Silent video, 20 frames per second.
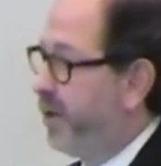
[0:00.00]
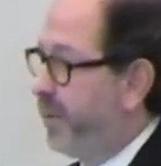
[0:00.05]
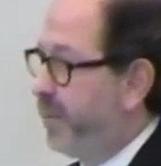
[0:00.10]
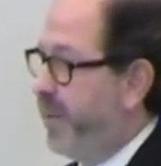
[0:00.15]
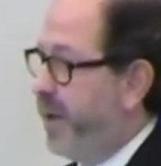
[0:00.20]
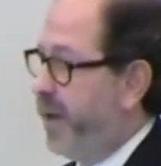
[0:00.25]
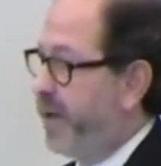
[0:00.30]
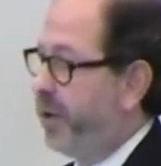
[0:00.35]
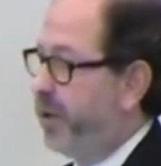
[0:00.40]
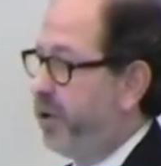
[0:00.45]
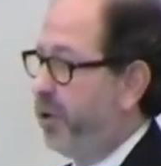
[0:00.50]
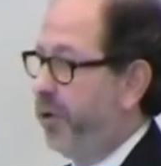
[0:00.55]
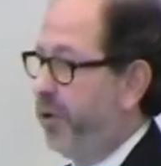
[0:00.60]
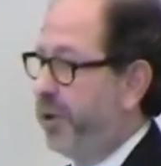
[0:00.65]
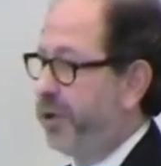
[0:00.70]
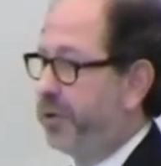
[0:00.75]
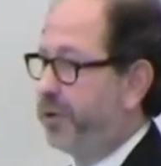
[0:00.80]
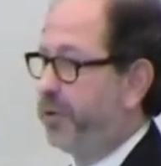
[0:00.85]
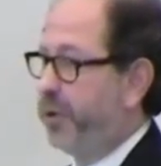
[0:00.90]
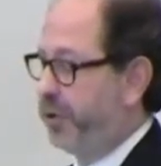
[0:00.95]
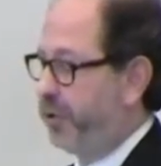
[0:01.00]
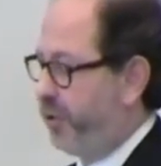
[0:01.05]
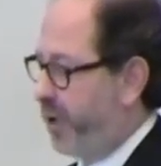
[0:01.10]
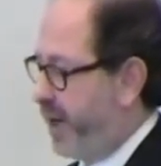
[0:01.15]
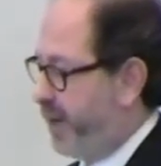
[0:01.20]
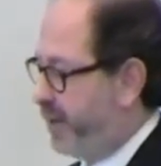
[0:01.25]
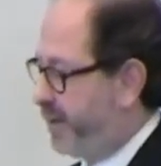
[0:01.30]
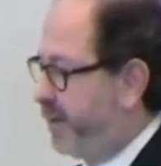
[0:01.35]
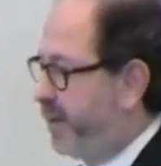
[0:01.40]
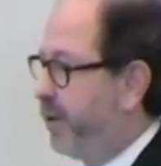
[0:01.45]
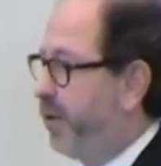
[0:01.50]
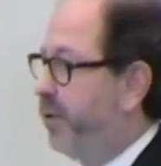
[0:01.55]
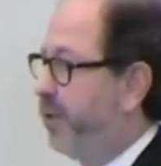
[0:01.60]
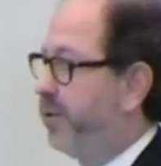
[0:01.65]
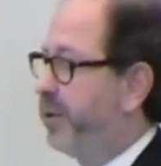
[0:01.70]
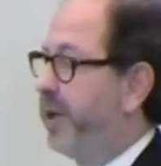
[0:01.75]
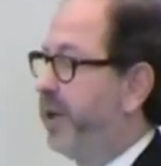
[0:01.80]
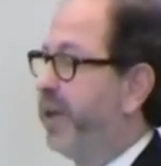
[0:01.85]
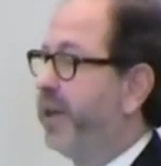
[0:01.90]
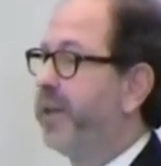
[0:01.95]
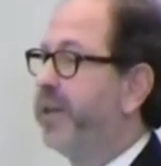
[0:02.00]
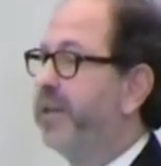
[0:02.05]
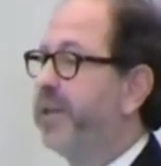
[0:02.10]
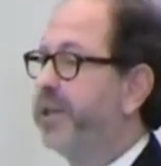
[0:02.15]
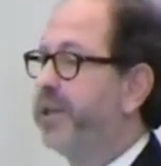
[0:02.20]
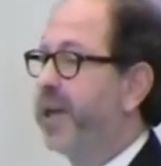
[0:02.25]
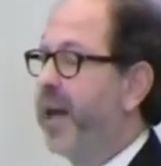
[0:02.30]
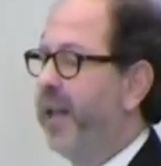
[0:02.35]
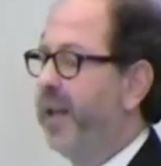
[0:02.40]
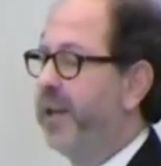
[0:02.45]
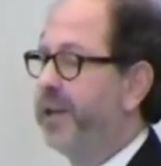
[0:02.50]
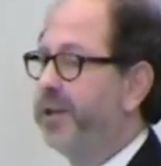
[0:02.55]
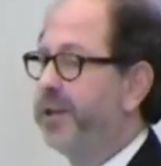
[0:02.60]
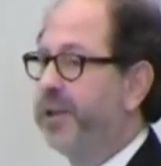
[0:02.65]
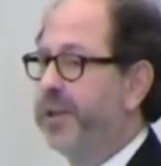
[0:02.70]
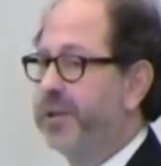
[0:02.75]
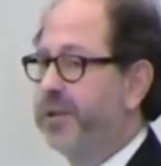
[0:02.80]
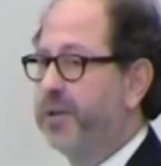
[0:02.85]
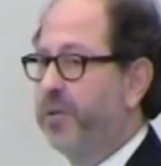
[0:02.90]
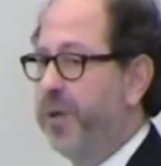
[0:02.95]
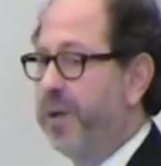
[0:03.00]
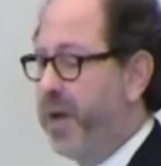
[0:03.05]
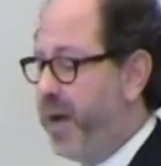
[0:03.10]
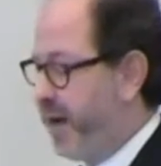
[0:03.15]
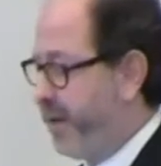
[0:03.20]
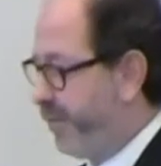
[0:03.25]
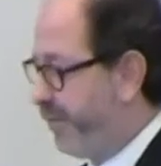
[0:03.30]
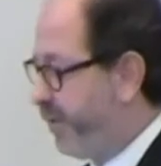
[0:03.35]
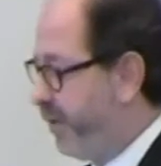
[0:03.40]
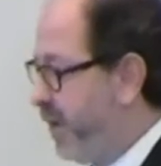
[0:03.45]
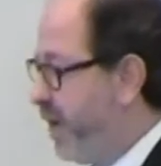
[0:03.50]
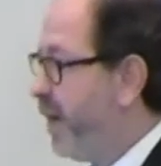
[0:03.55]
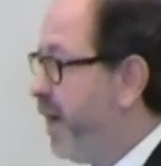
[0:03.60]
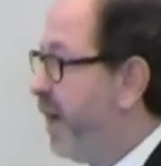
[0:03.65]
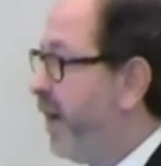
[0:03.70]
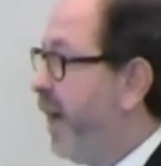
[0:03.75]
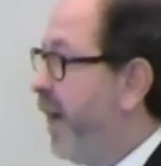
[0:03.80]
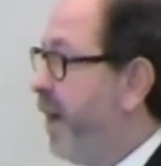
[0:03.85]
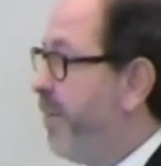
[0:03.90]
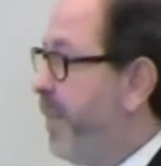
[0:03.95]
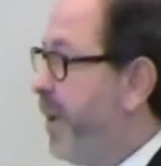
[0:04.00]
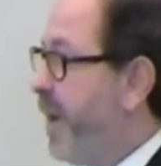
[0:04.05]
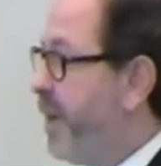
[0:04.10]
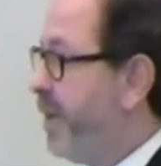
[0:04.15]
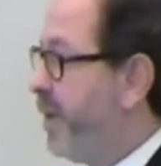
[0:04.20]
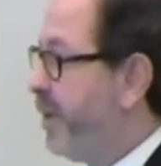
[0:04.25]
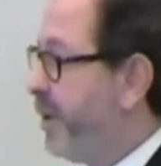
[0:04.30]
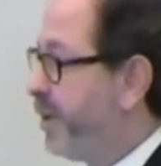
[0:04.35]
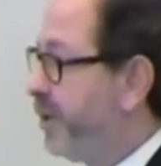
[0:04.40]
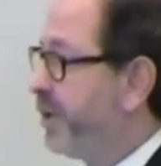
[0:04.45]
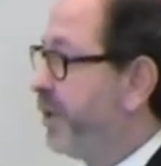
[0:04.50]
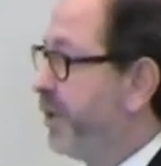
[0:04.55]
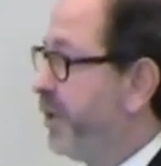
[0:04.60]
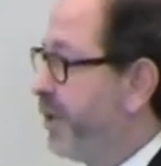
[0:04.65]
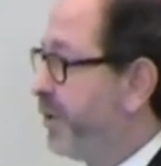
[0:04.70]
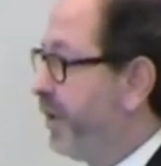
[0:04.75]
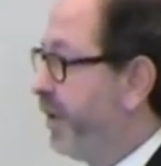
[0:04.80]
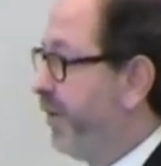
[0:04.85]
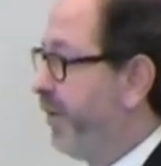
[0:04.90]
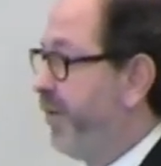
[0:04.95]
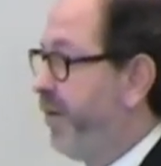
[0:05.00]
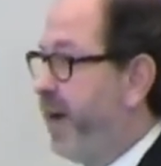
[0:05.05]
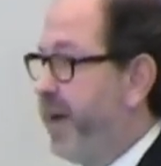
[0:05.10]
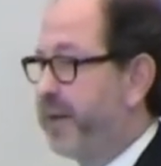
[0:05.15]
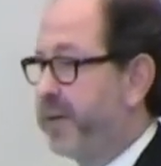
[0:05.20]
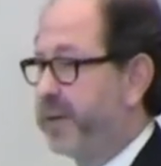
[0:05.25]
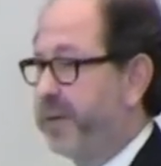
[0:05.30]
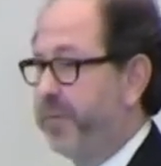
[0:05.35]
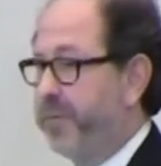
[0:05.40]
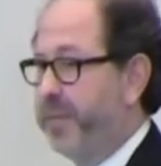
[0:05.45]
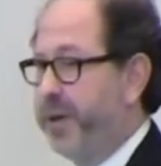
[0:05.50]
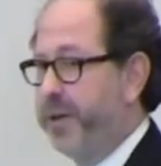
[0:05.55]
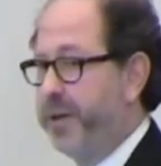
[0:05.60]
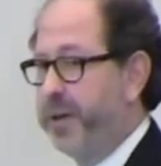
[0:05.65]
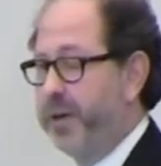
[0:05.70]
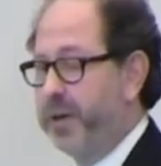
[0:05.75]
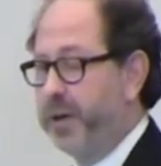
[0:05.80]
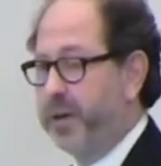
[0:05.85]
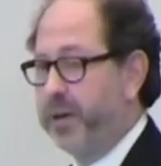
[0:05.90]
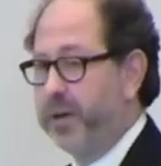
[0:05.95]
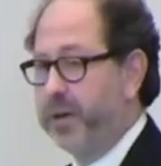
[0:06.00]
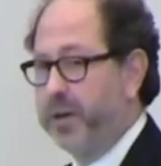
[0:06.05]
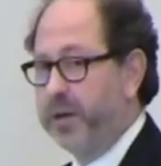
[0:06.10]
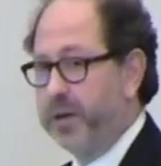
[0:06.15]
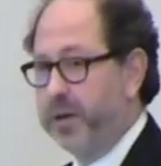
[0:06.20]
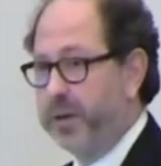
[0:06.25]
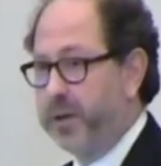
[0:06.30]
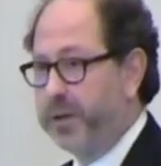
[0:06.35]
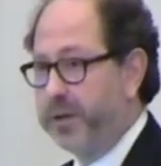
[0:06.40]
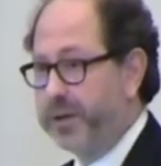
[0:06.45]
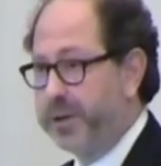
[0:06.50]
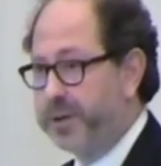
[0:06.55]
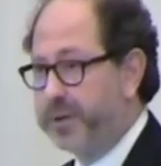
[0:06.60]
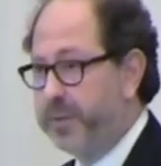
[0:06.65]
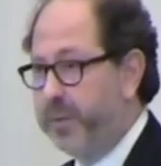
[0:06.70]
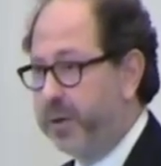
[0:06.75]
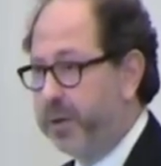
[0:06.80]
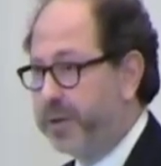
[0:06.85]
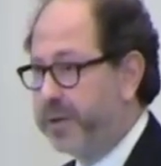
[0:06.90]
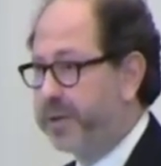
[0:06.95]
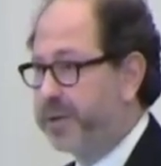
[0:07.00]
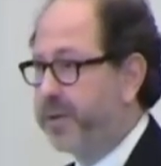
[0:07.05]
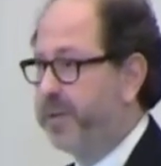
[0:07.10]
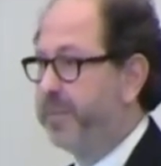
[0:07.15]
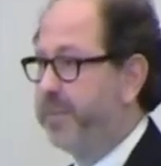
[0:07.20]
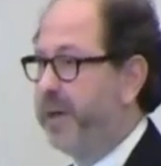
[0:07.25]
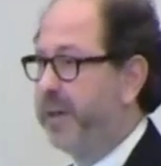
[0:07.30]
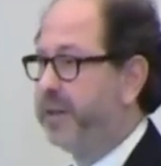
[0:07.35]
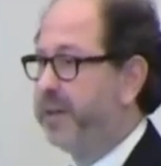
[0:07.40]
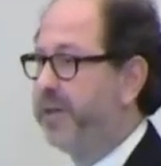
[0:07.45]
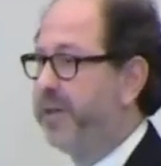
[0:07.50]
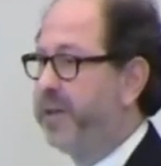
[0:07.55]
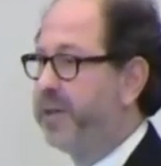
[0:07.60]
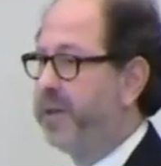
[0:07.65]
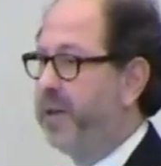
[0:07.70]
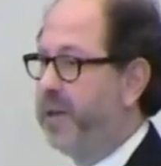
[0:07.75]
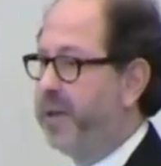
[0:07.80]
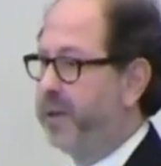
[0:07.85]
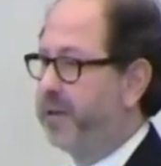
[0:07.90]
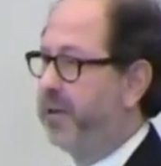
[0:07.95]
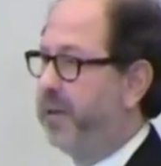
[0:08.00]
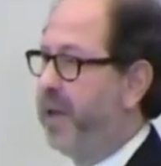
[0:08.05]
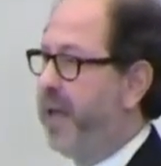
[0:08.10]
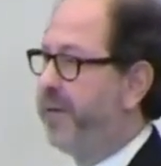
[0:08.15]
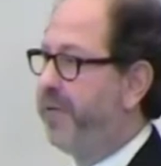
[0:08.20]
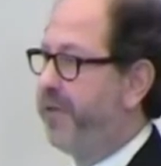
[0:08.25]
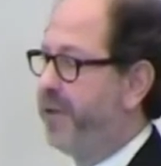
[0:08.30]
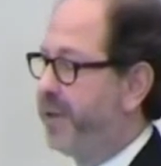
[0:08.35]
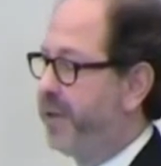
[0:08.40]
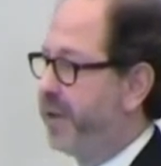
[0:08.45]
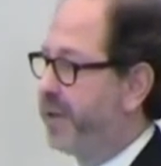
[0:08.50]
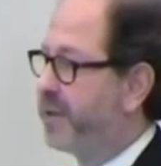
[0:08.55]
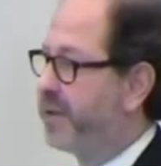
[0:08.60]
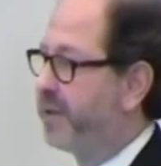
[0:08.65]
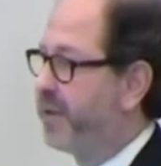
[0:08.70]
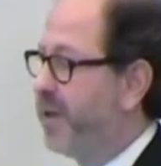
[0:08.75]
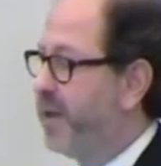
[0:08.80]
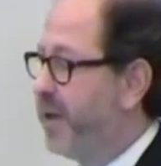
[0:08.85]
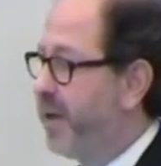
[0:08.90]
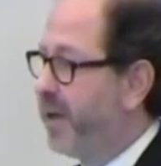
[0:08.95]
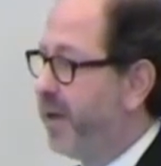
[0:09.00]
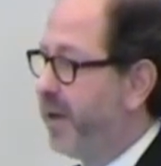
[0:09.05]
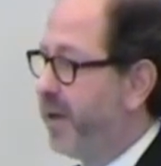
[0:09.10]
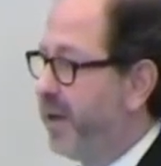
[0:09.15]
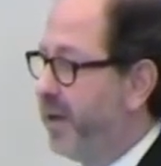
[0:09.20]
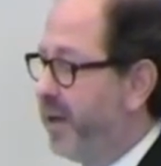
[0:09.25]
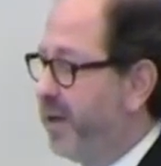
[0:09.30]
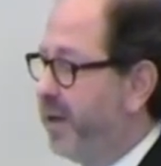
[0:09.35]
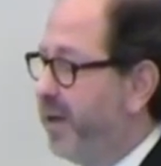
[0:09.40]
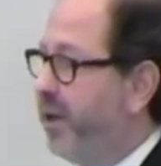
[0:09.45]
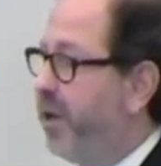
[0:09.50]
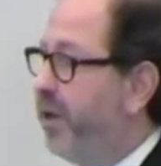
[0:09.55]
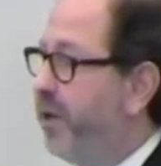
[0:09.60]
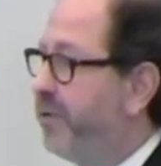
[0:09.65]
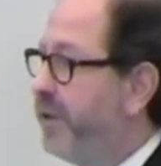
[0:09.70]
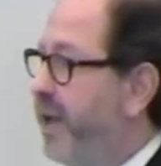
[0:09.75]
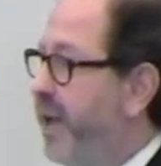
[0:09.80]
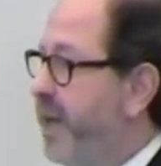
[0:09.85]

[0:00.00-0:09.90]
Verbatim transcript: main goal is to address all the, the challenges we have and many initiatives and funds have been uh, uh, disbursed, but there is little evidence uh, of the